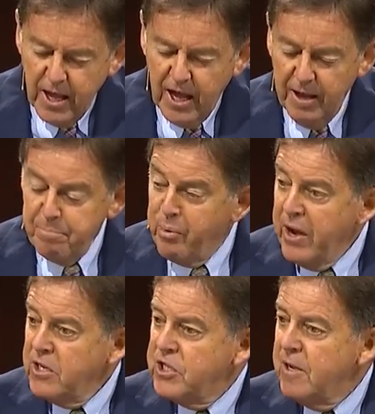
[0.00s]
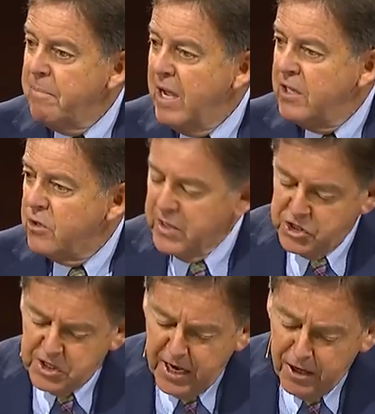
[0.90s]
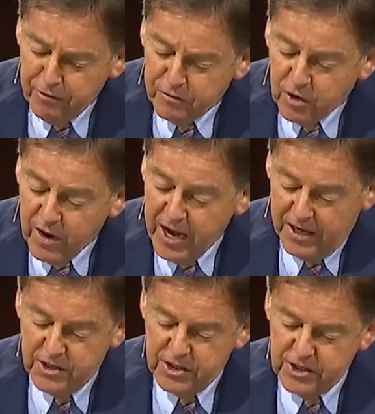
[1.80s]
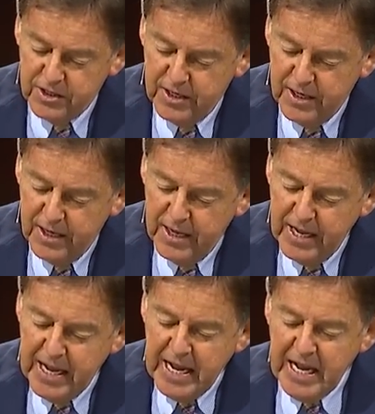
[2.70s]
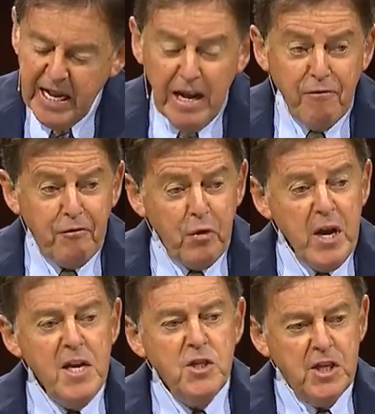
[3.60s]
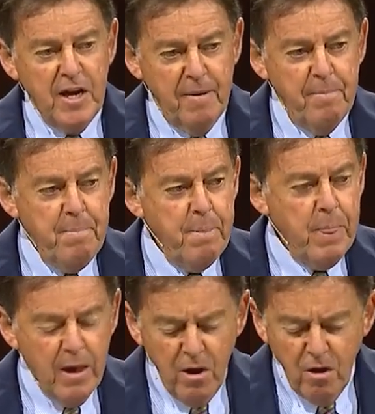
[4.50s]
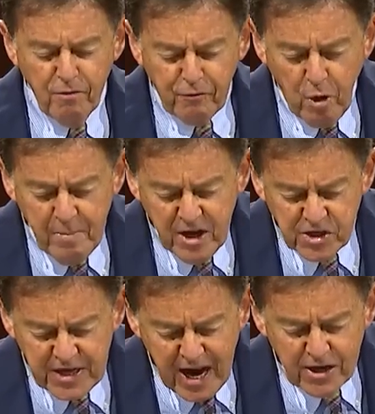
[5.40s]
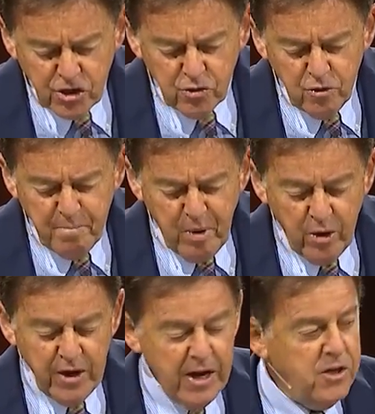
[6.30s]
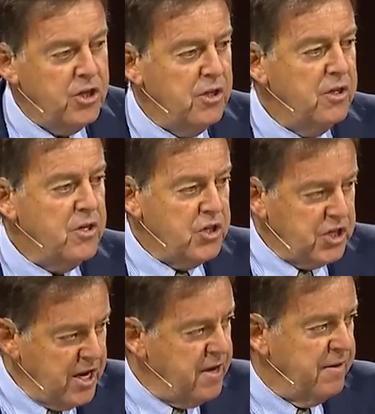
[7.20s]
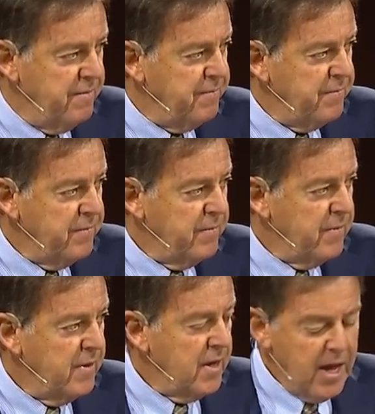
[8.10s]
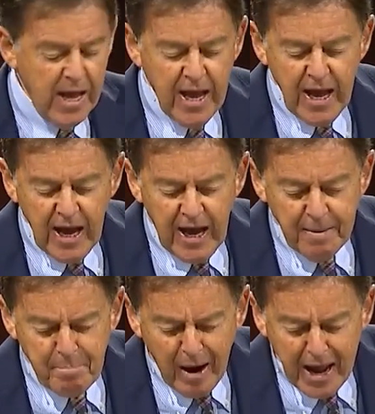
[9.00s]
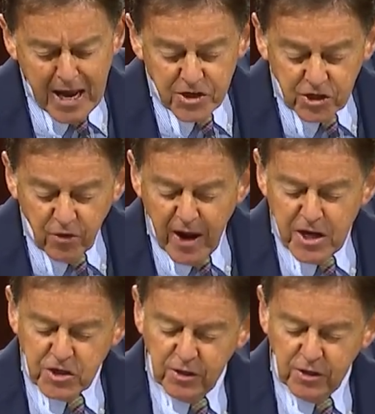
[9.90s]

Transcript: and brings him into a state of grace, he frees him from his natural bondage to sin. And by his grace